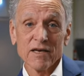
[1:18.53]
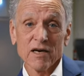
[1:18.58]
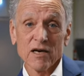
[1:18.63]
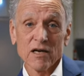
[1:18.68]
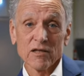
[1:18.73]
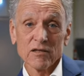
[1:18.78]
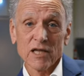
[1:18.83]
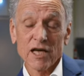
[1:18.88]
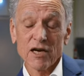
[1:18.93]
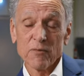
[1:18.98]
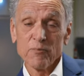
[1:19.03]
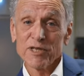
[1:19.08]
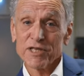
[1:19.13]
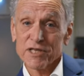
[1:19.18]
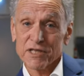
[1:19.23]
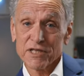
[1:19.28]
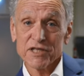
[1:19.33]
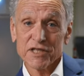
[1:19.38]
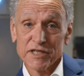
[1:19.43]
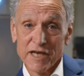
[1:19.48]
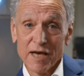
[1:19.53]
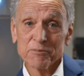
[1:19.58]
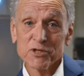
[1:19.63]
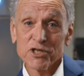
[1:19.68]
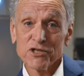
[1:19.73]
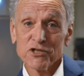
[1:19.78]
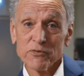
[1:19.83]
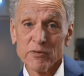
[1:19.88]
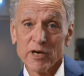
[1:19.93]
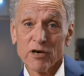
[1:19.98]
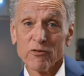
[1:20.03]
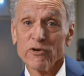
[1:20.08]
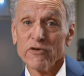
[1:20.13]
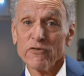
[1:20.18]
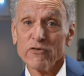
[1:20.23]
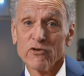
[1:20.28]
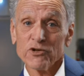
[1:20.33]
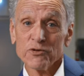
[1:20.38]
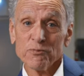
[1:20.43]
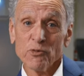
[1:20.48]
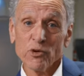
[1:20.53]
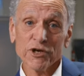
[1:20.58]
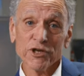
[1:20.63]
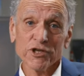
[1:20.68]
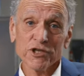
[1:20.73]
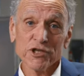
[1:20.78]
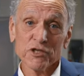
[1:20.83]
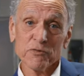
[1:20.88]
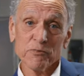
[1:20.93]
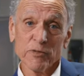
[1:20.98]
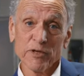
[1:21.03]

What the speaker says: A lot of misconceptions about reverse mortgages.